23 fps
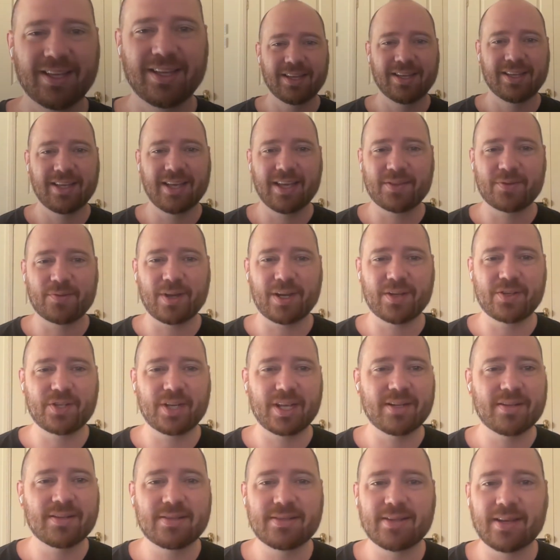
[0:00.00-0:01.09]
Yeah, that's right,
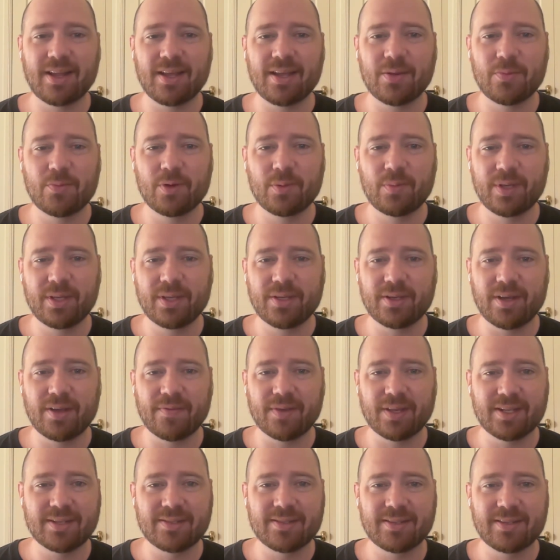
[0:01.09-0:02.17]
Jayden. Today we'll be diving
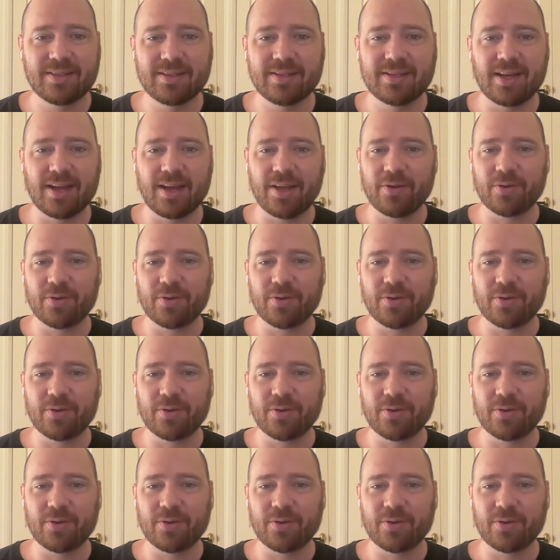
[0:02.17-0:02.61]
into the data